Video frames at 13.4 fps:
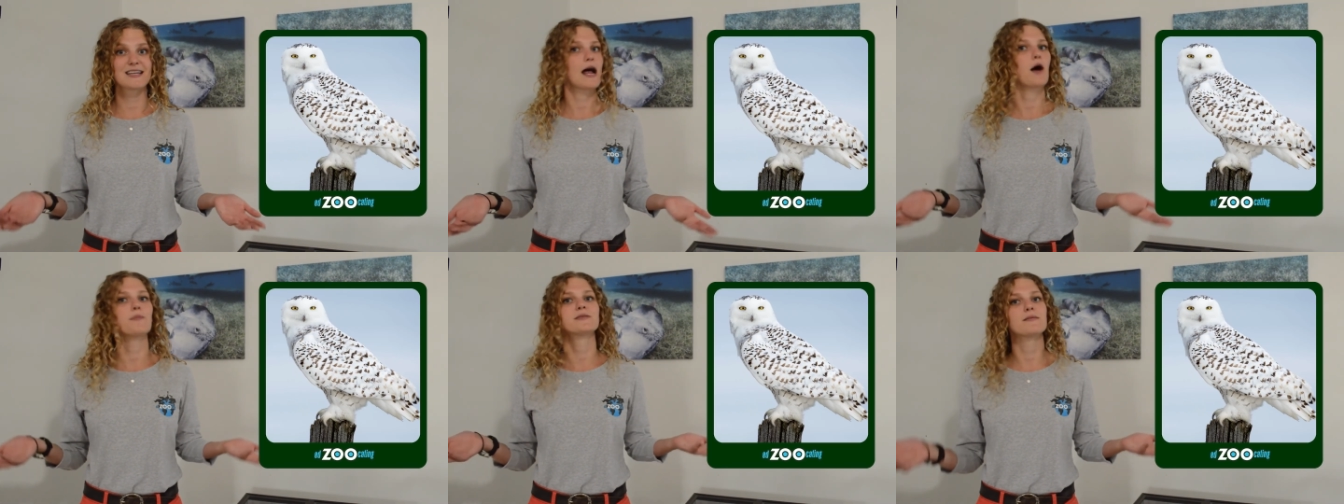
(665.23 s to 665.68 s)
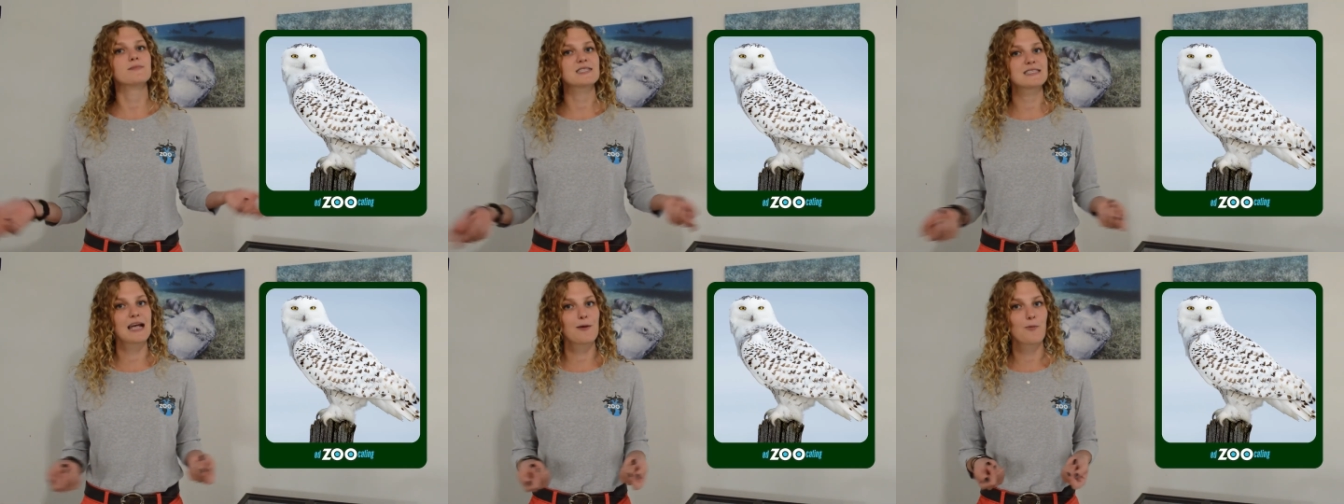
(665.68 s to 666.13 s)
It helps them
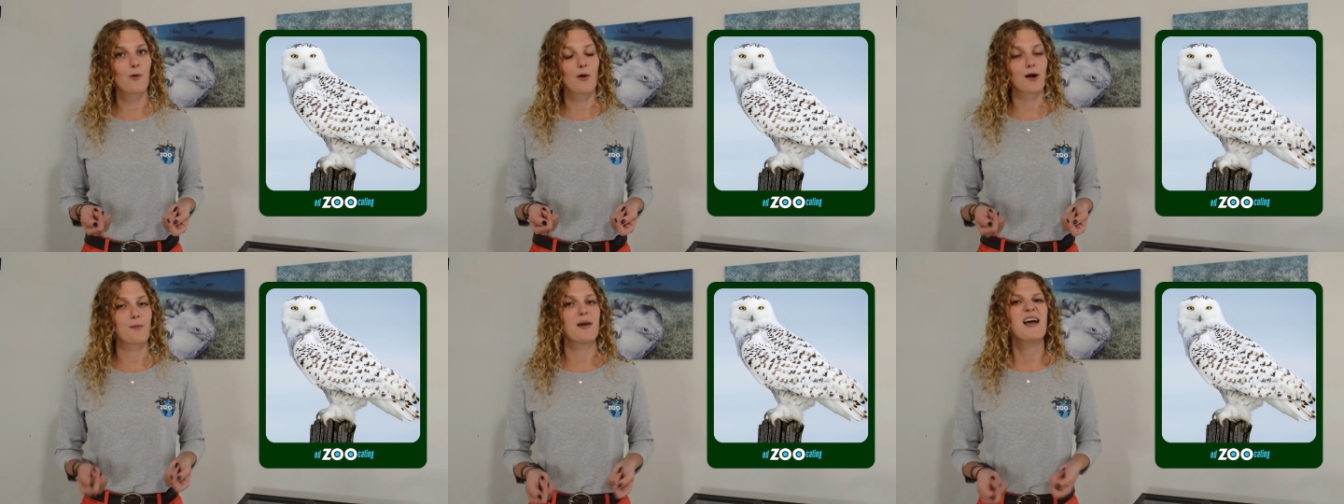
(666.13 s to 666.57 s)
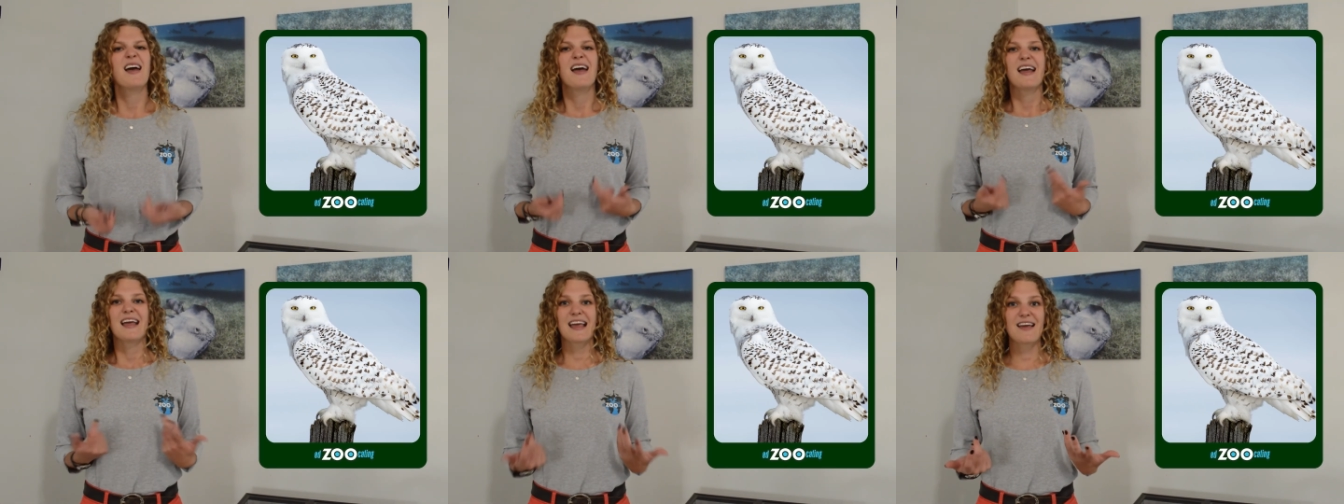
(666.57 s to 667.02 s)
stay warm
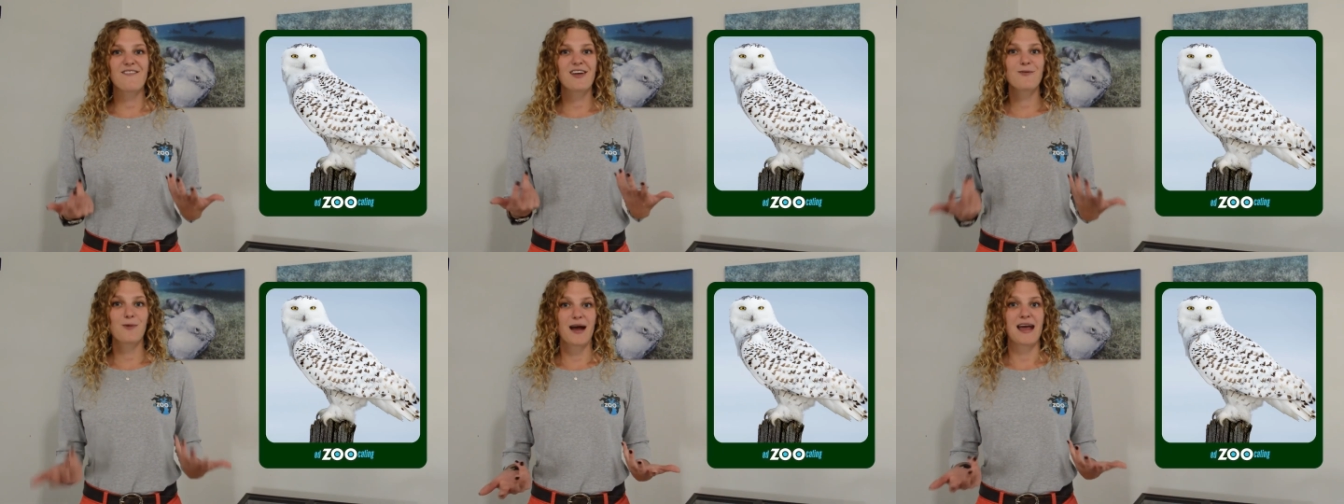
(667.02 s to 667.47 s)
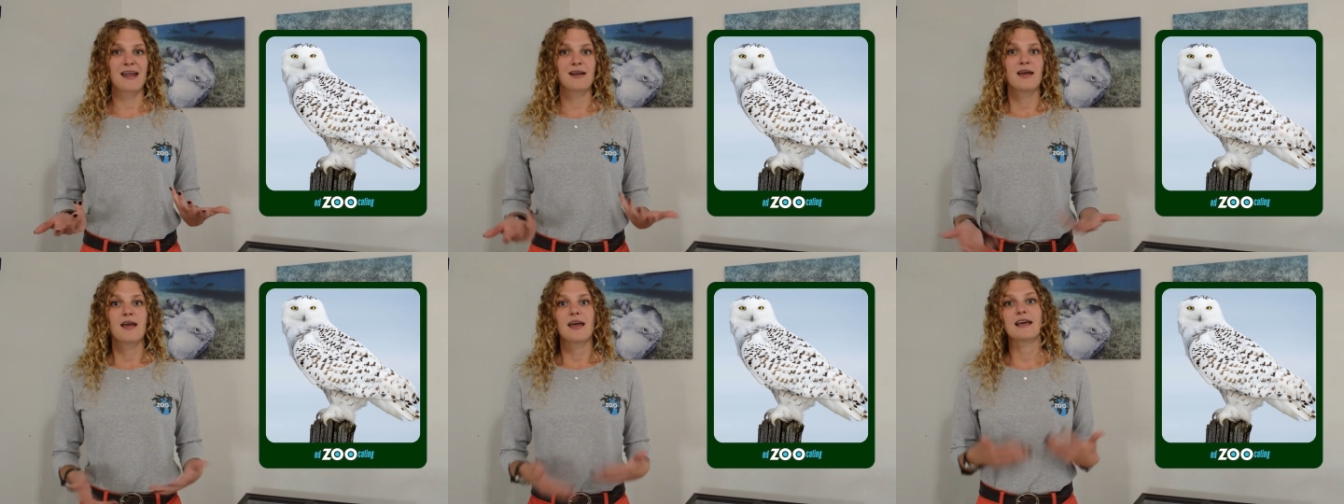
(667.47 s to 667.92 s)
even
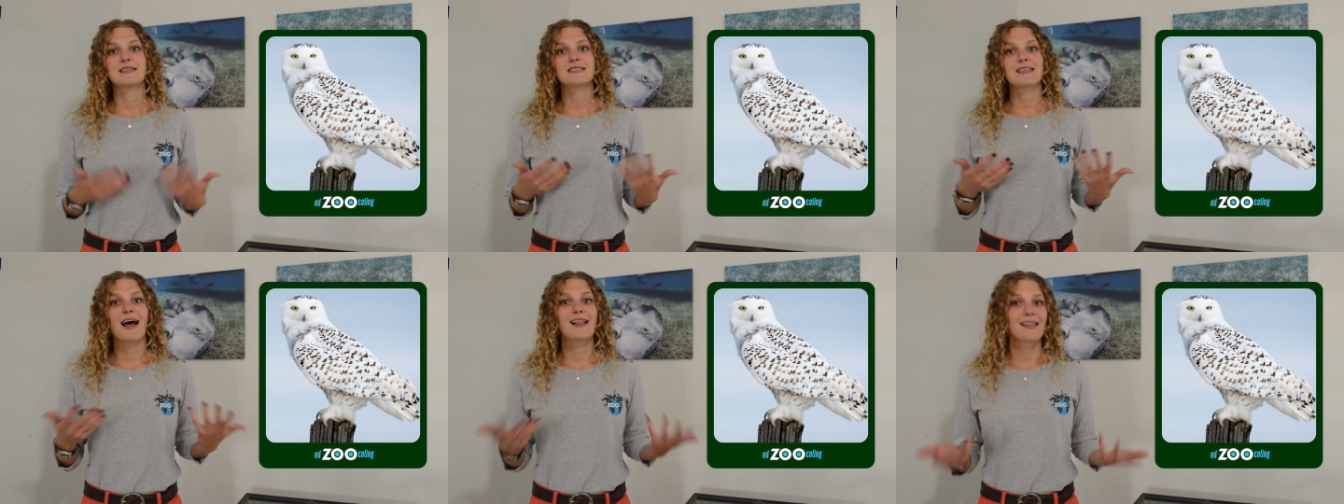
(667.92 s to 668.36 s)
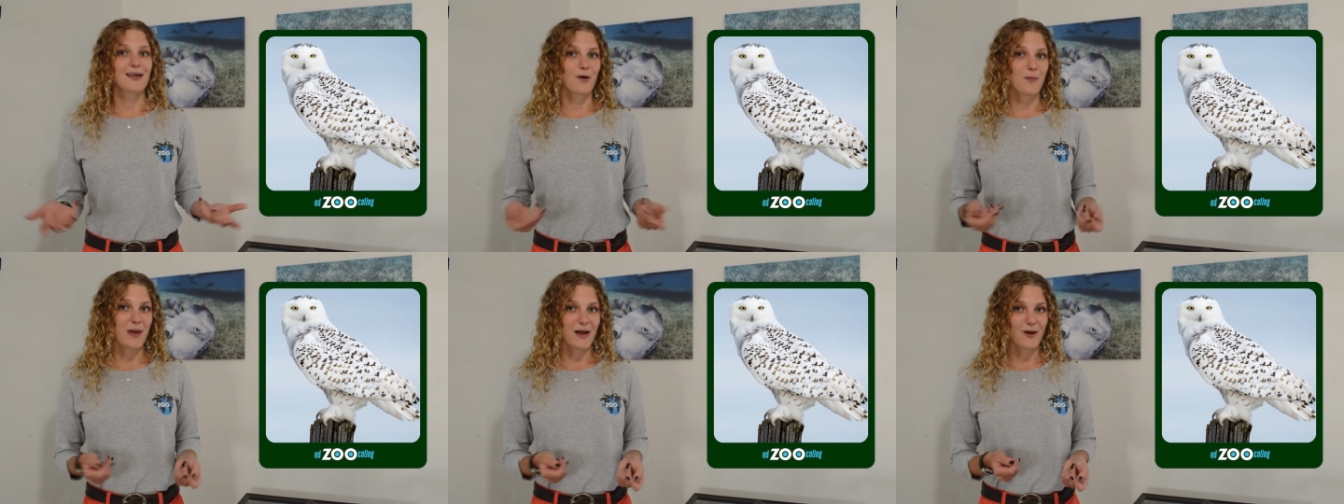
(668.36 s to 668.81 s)
when it's a
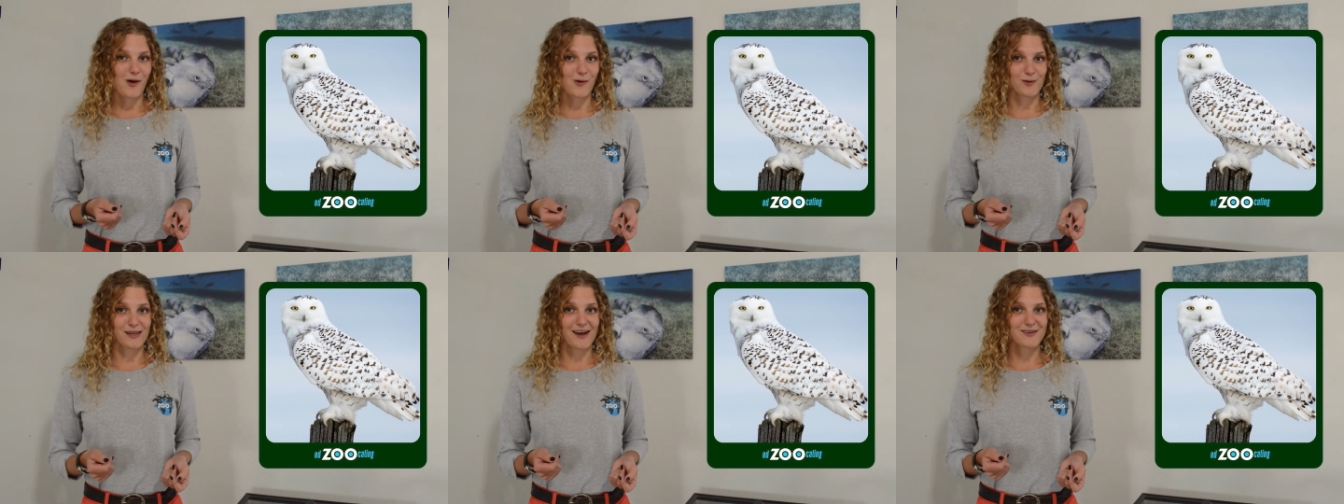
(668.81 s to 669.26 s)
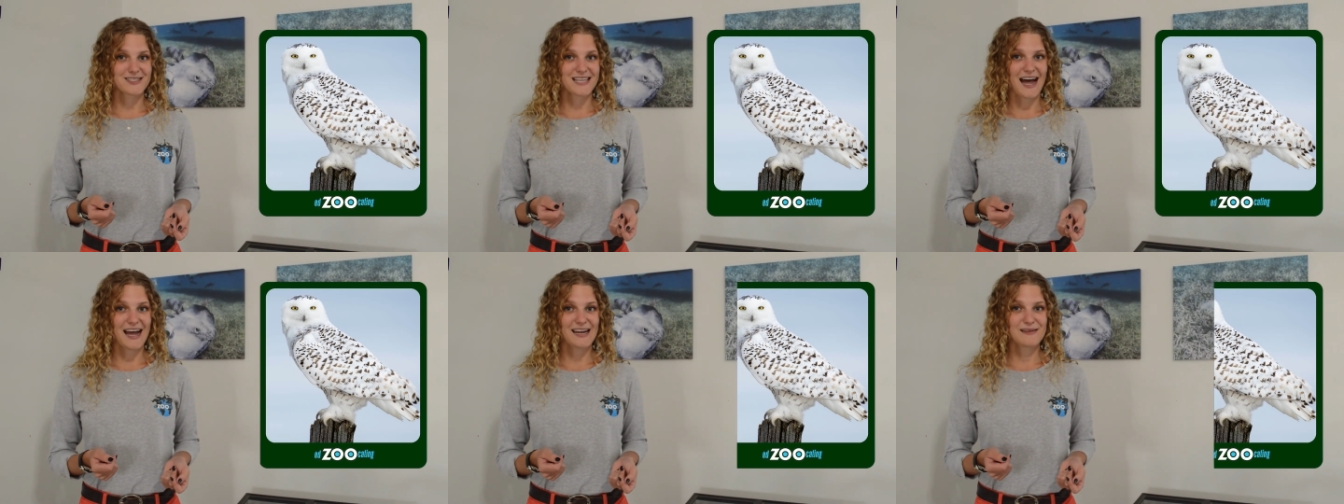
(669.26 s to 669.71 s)
little bit cold
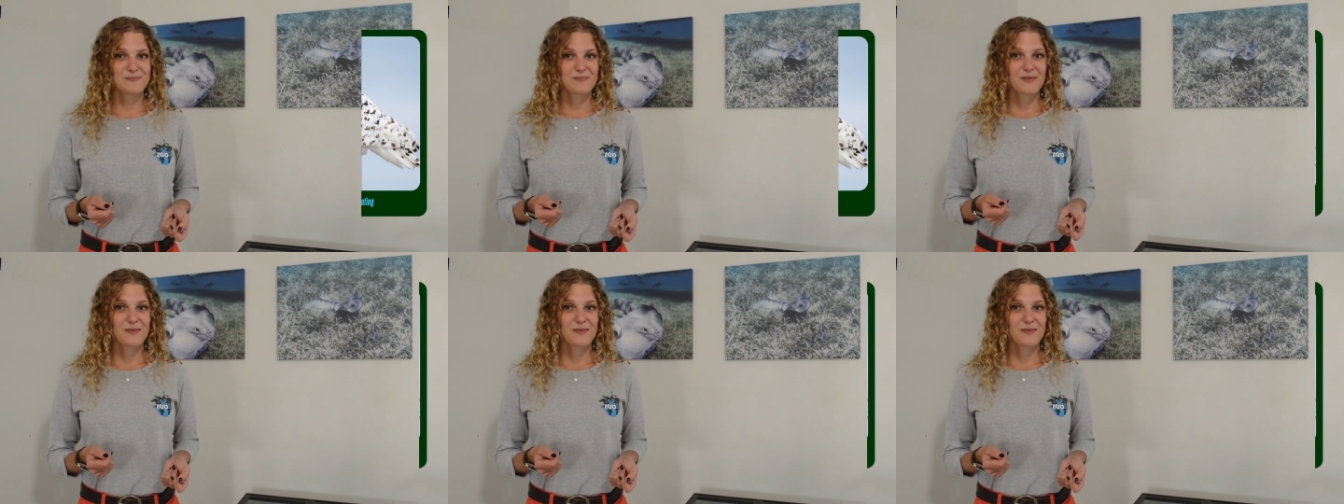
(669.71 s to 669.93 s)
outside.